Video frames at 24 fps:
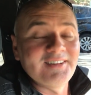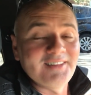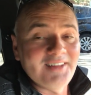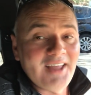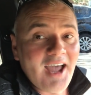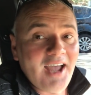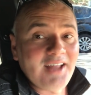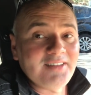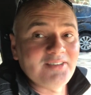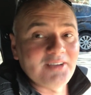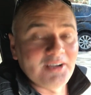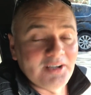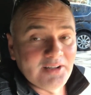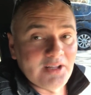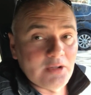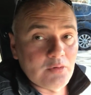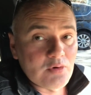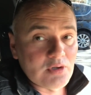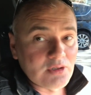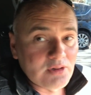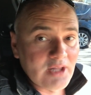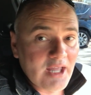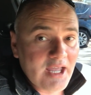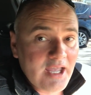that's gonna
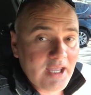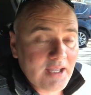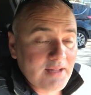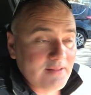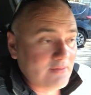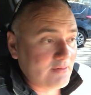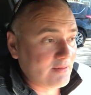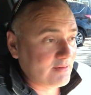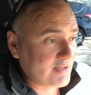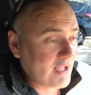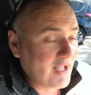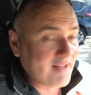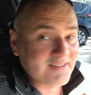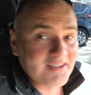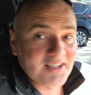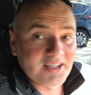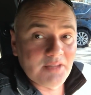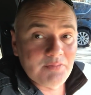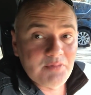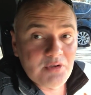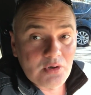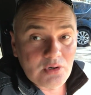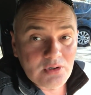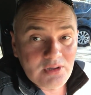be
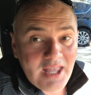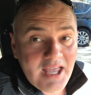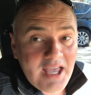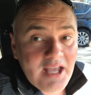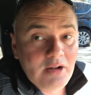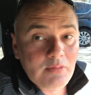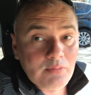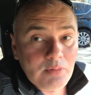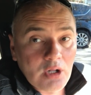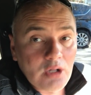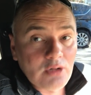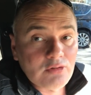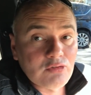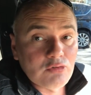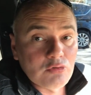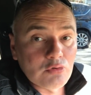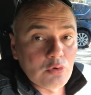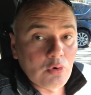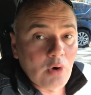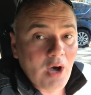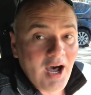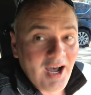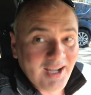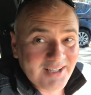relatable
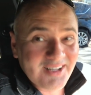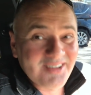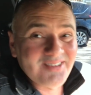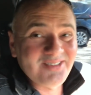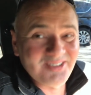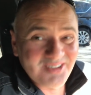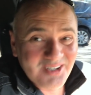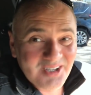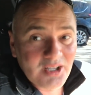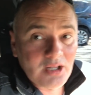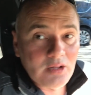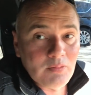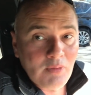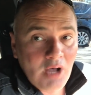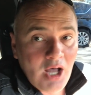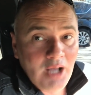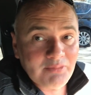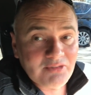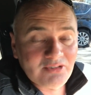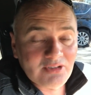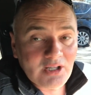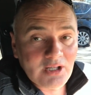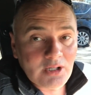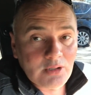to other single
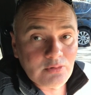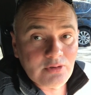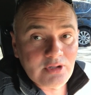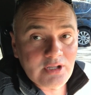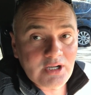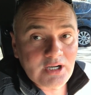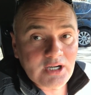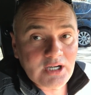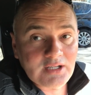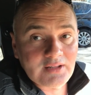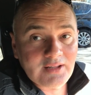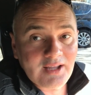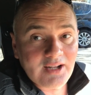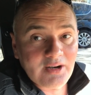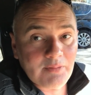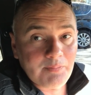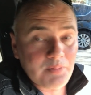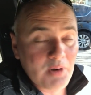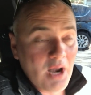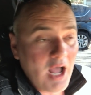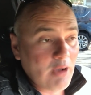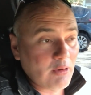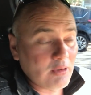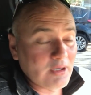moms out there that are
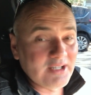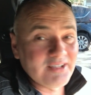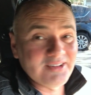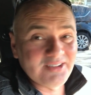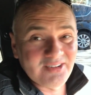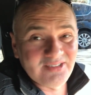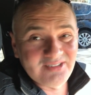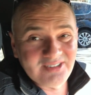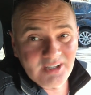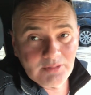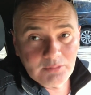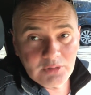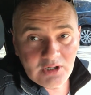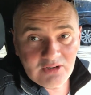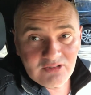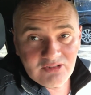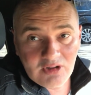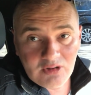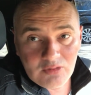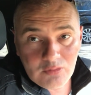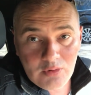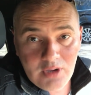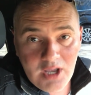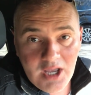probably in the similar
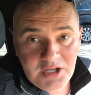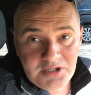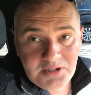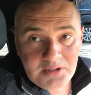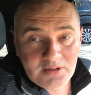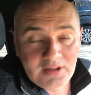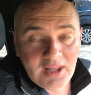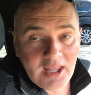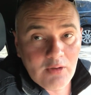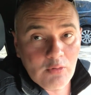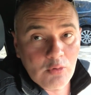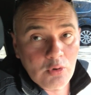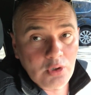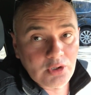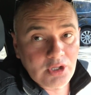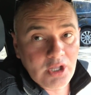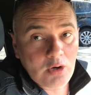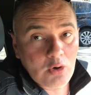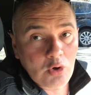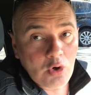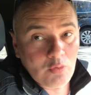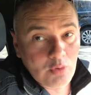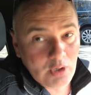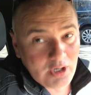situation. They want
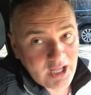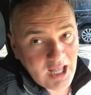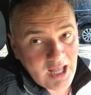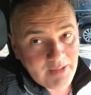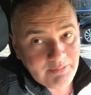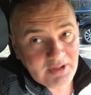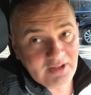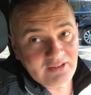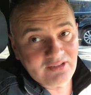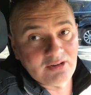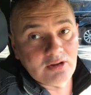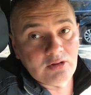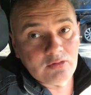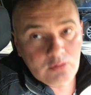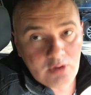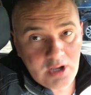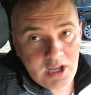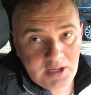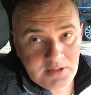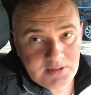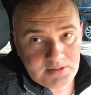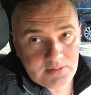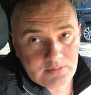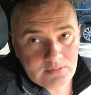to overcome that
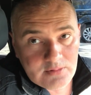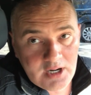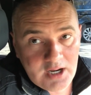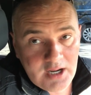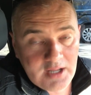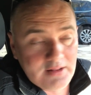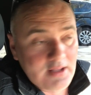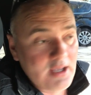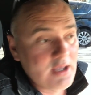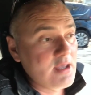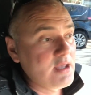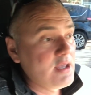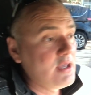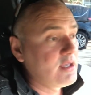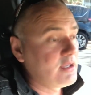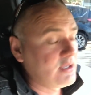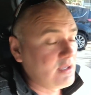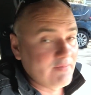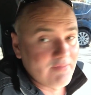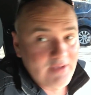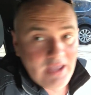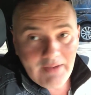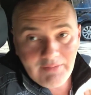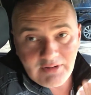situation, right?
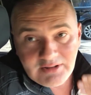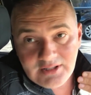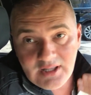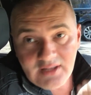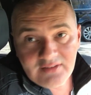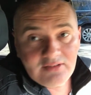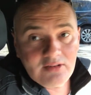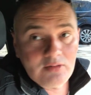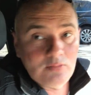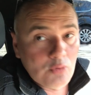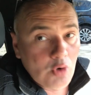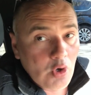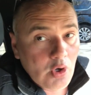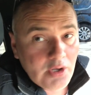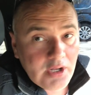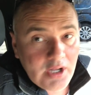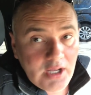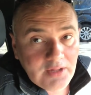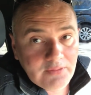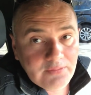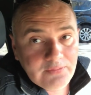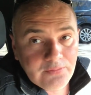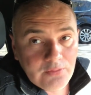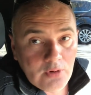If you have a
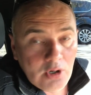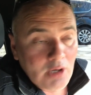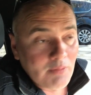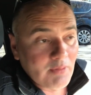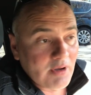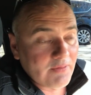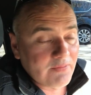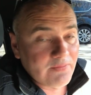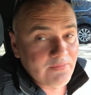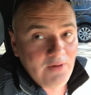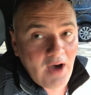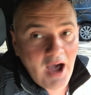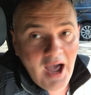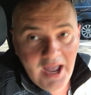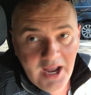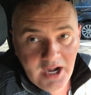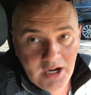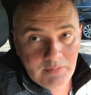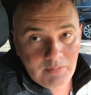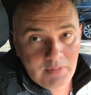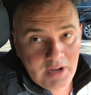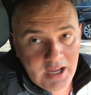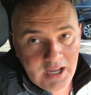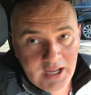testimonial from a
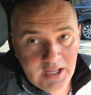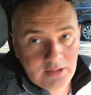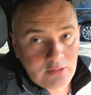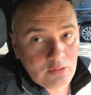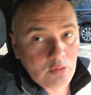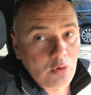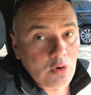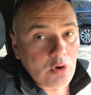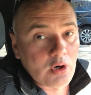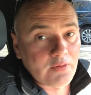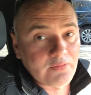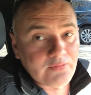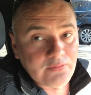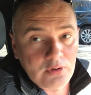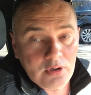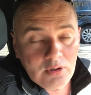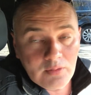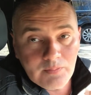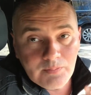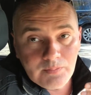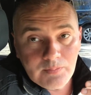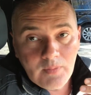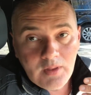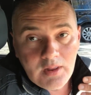fireman or
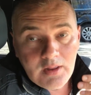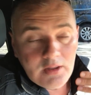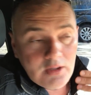from